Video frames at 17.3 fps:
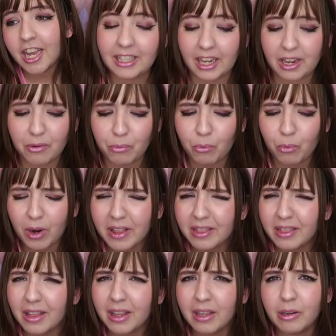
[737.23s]
I
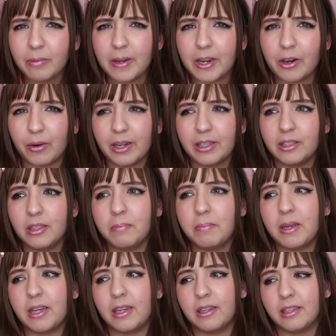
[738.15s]
went a little bit crazy
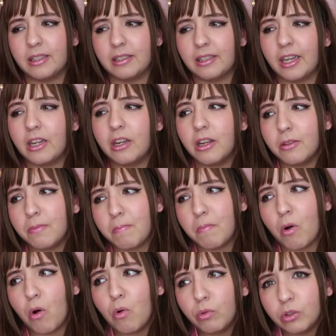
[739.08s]
because I got
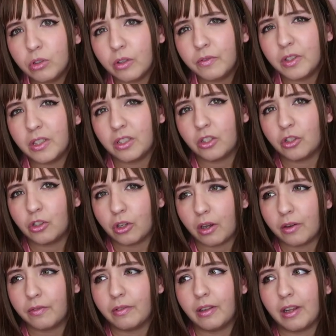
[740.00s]
most of this
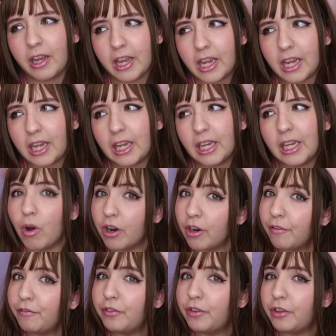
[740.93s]
stuff like
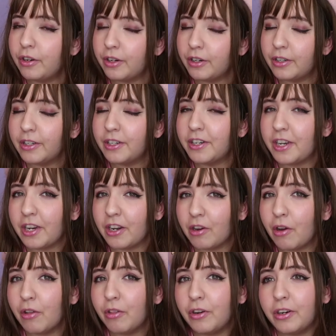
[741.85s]
one after
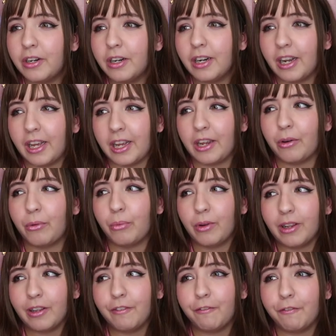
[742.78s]
the other like
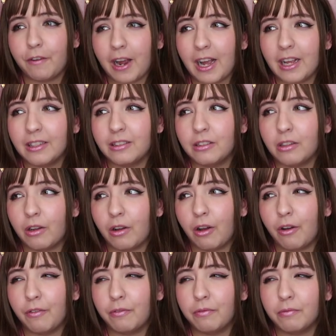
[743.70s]
really fast
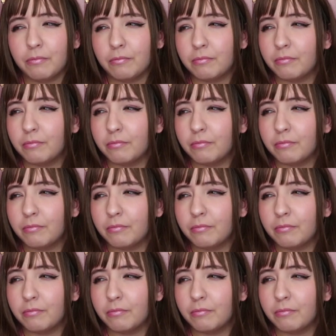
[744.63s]
of,